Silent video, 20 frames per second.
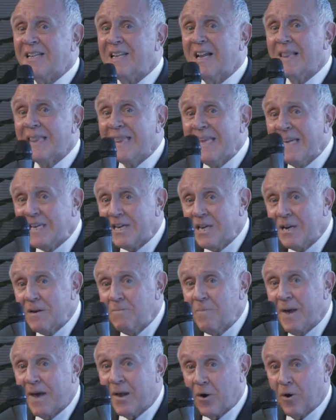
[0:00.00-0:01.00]
to listen
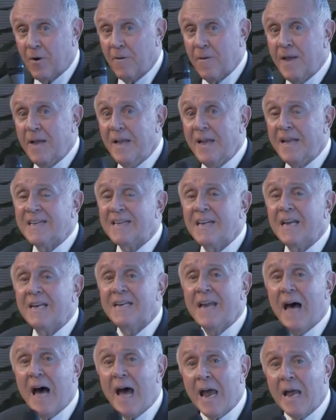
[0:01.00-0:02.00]
better, it's to
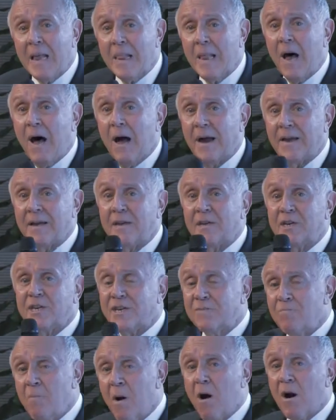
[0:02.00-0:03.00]
dialogue in
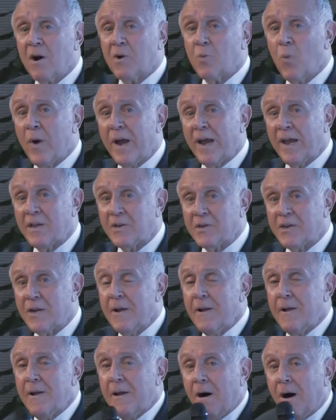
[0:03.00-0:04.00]
smart ways
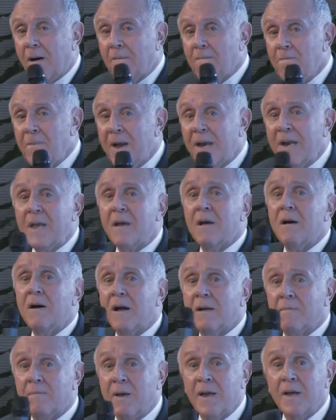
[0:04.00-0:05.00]
on many,
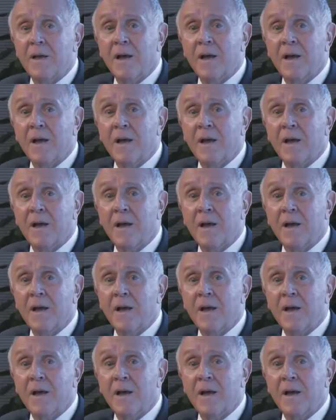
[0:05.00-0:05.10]
com many